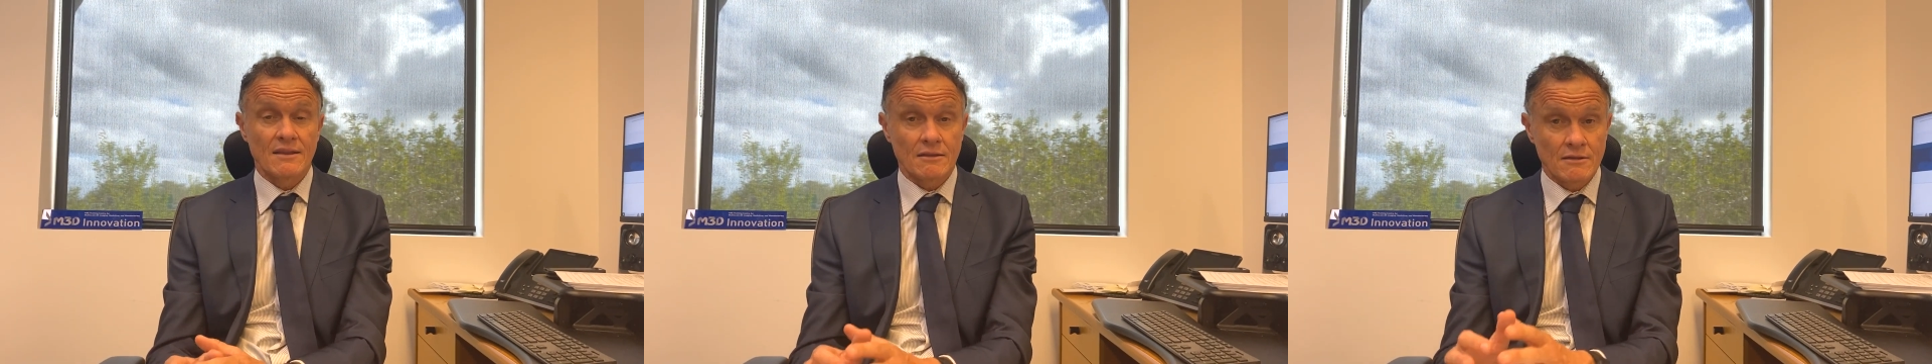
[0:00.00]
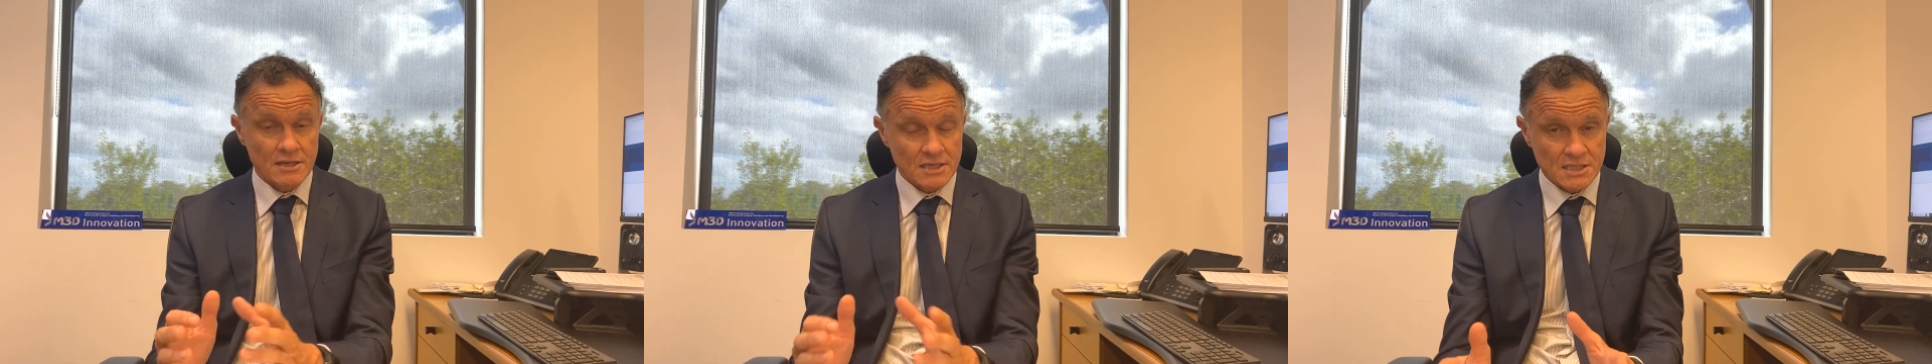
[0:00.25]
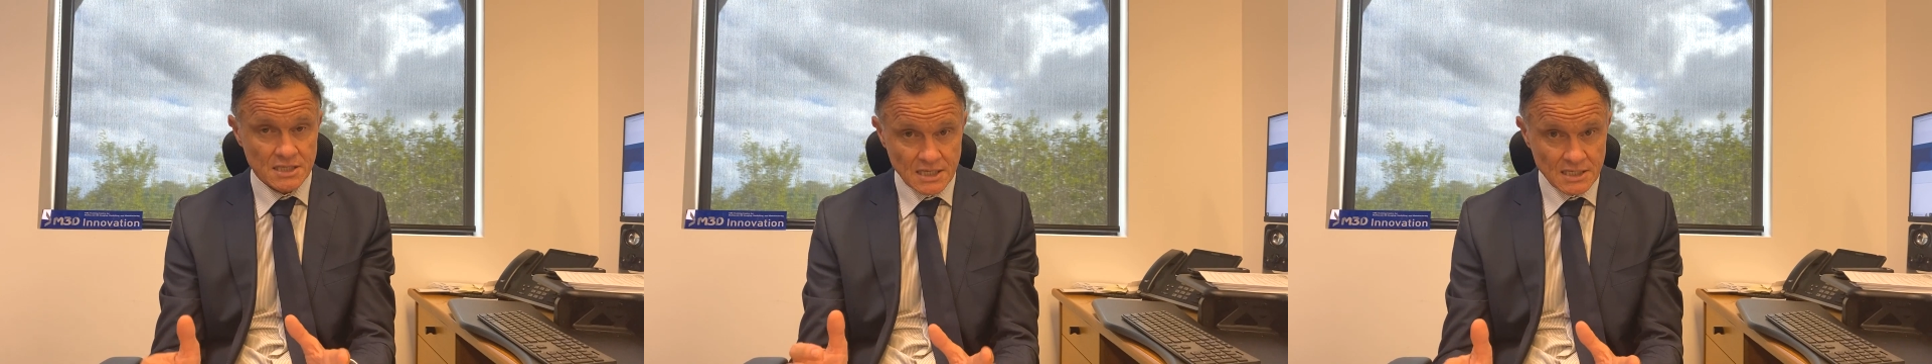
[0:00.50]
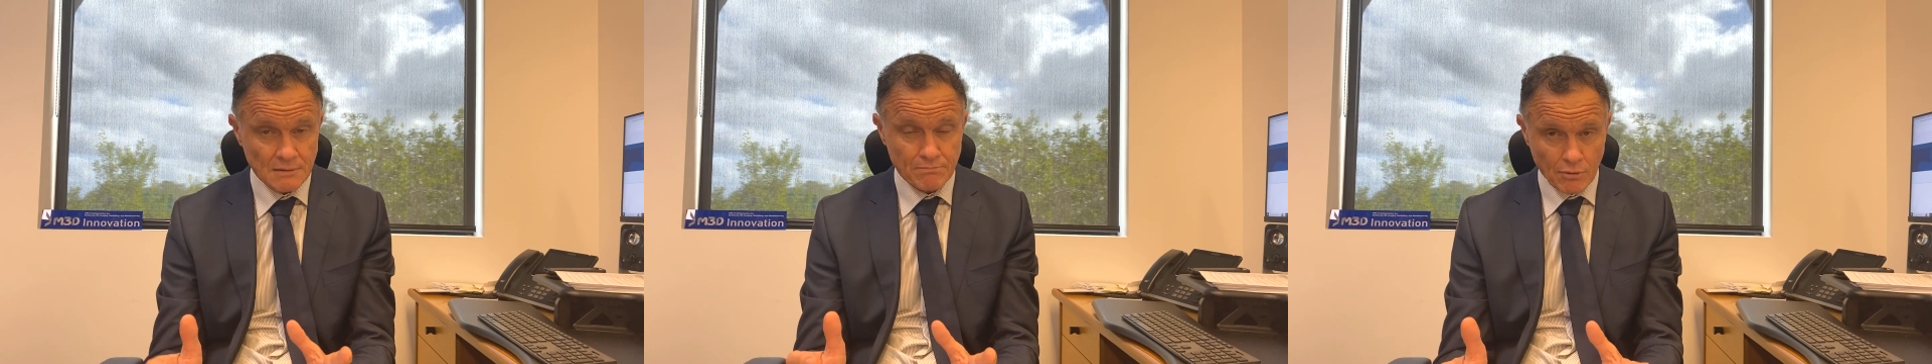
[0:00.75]
this
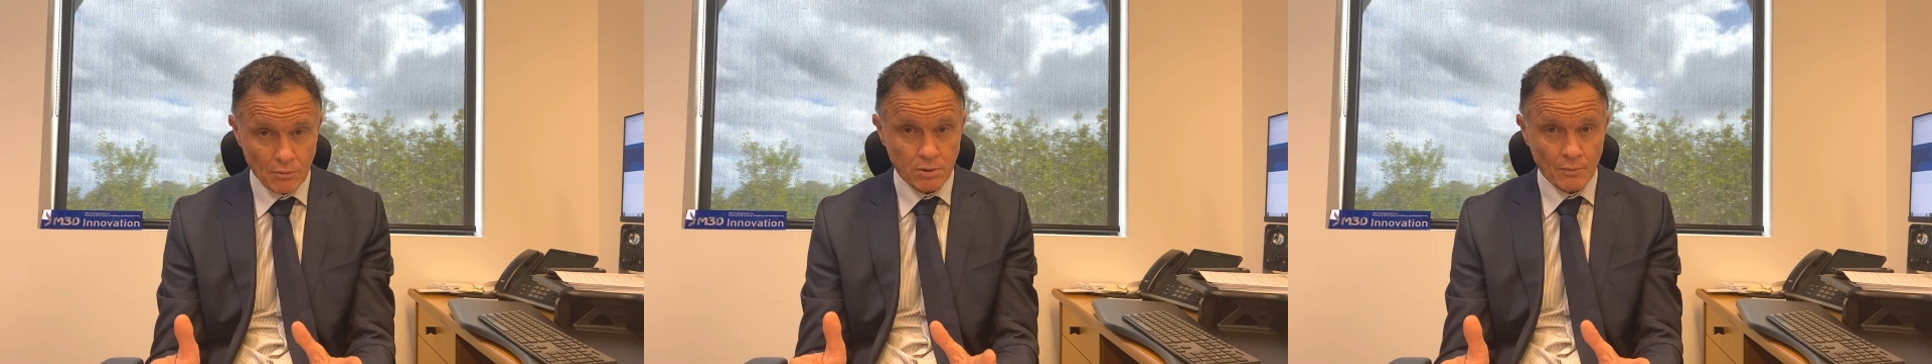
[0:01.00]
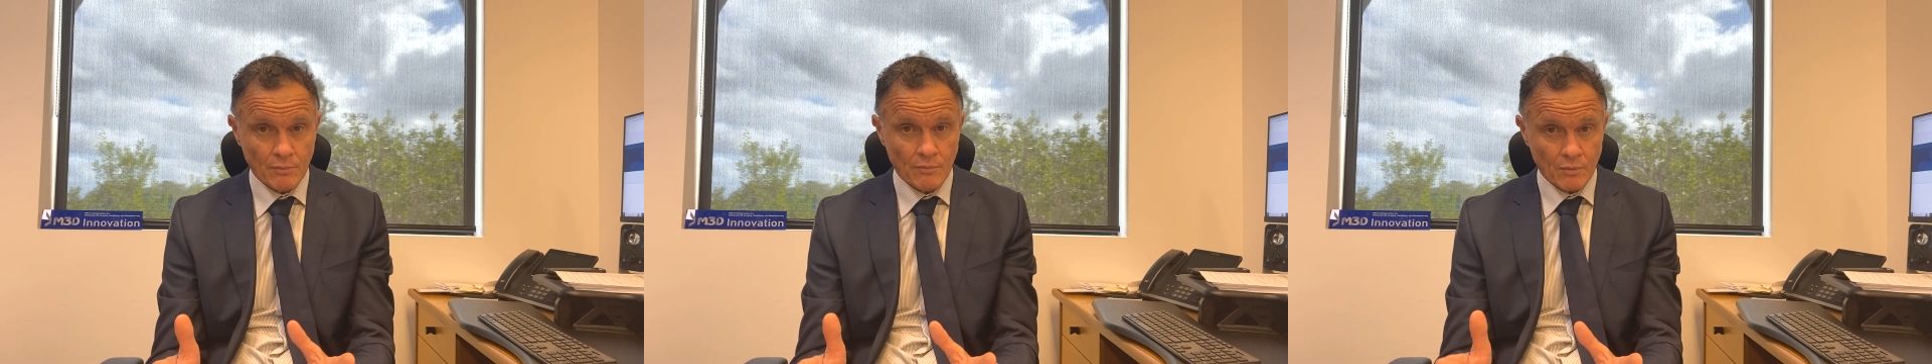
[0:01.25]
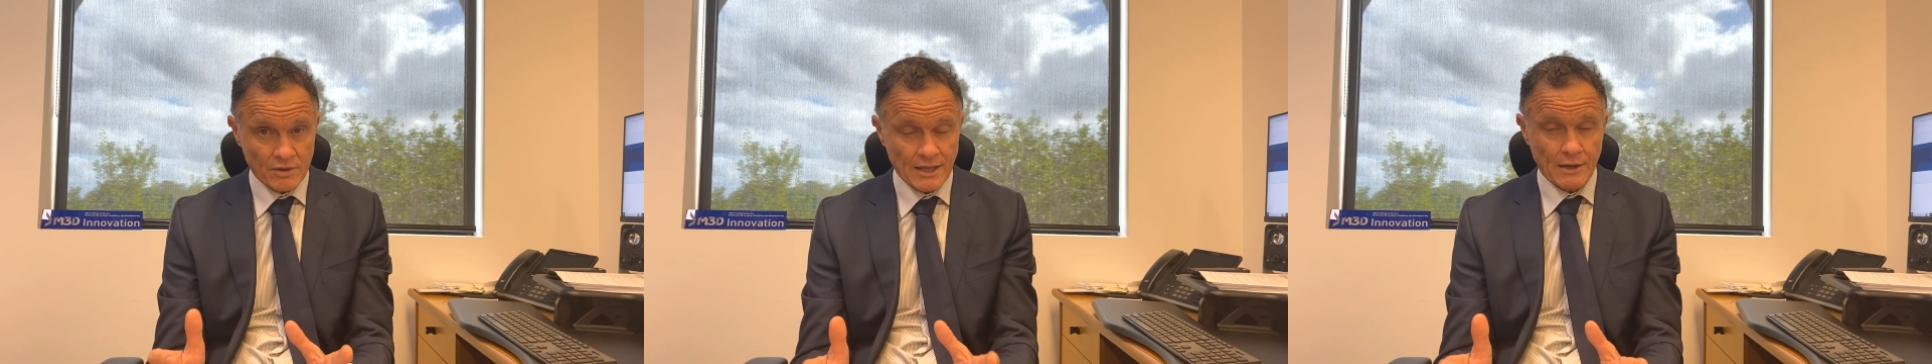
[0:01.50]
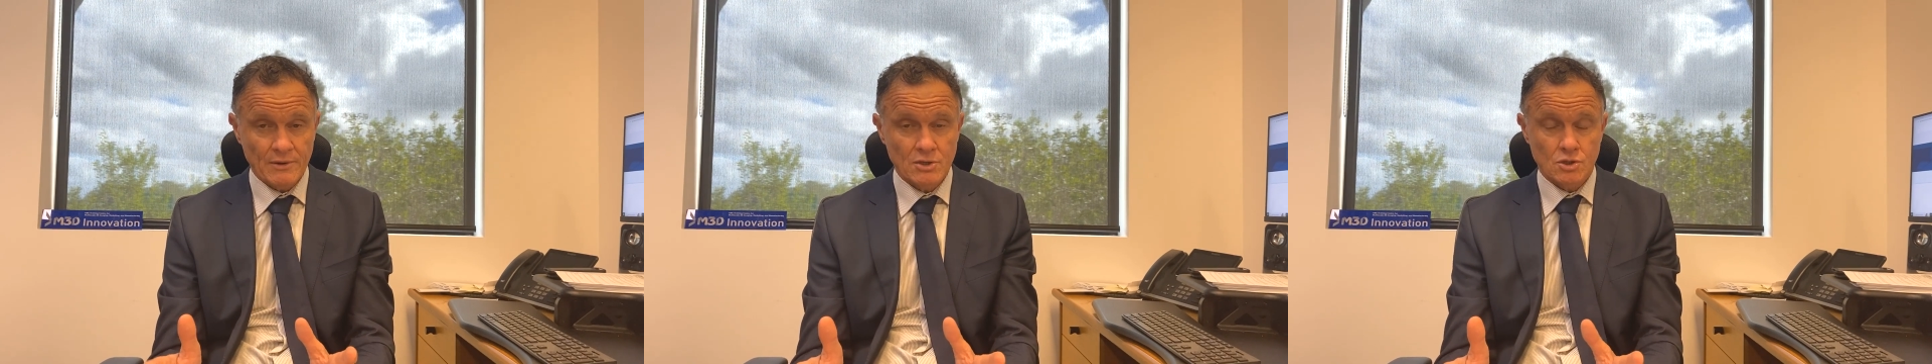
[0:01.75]
is a problem with
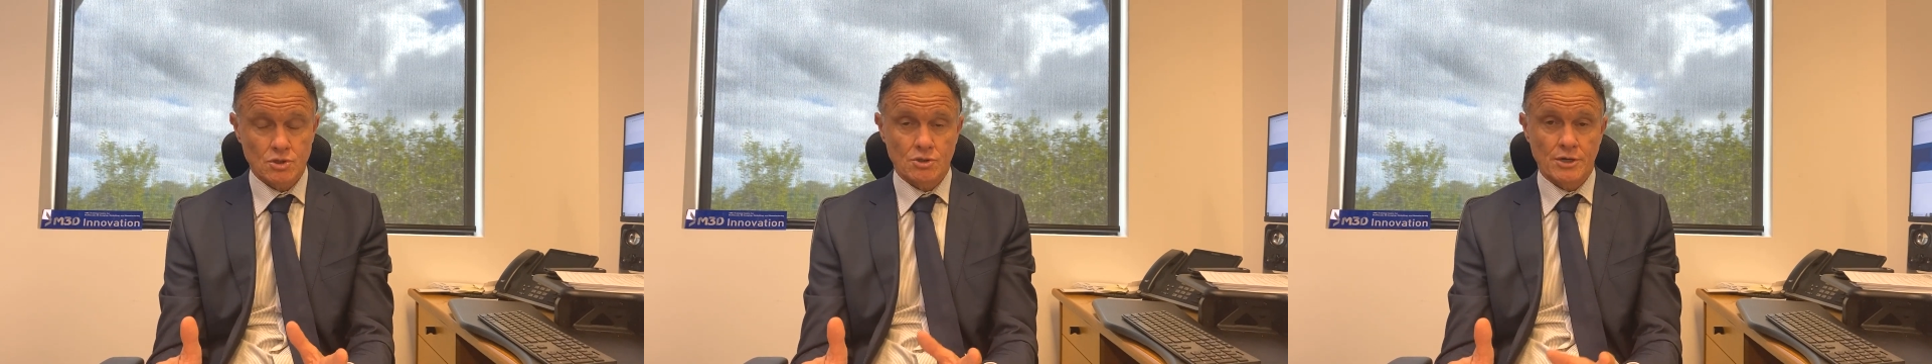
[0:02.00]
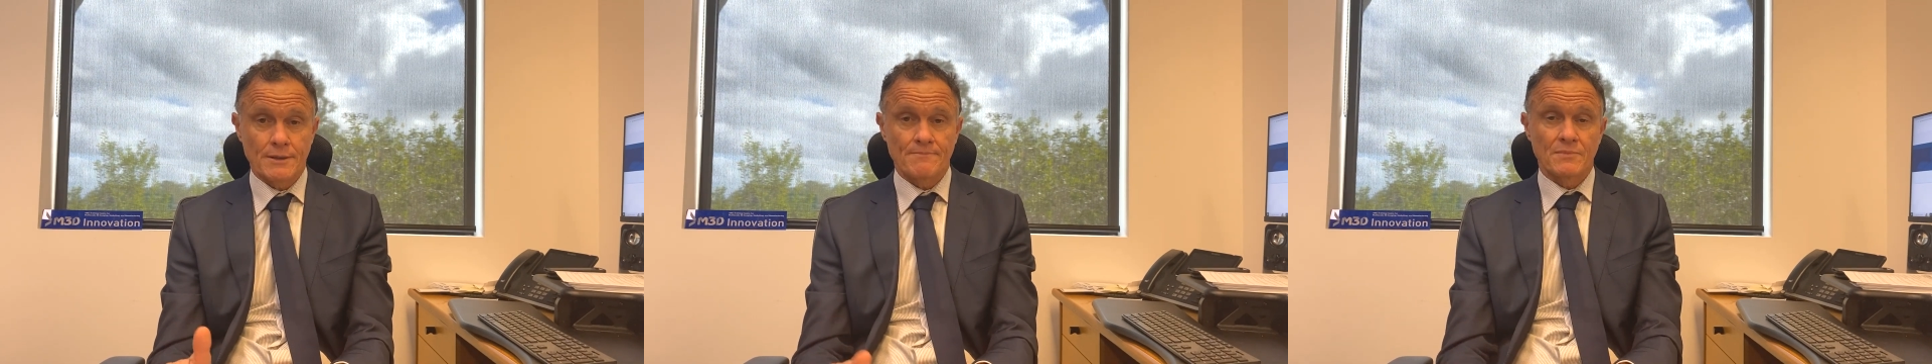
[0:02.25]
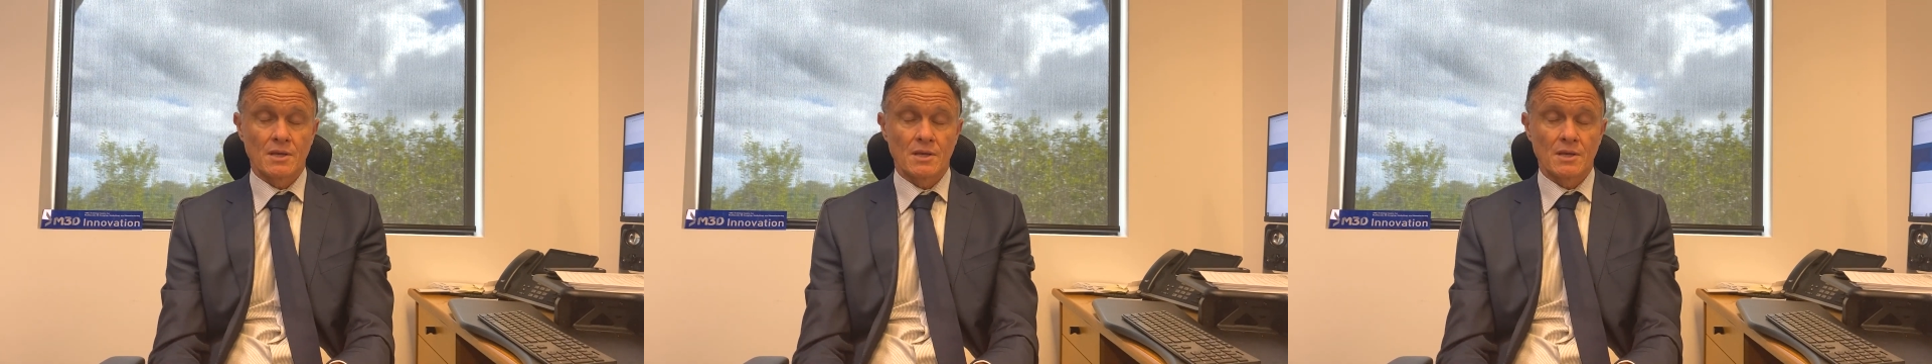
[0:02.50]
our industry.